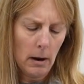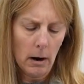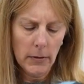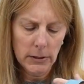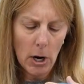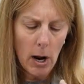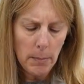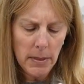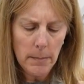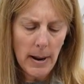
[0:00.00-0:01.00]
On the
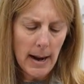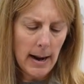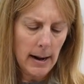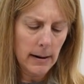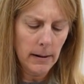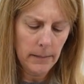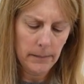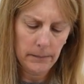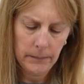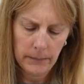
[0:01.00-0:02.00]
top of the bag,
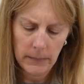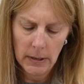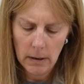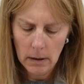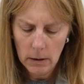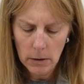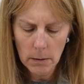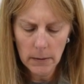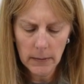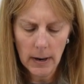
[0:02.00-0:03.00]

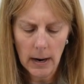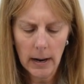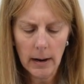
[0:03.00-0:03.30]
you have got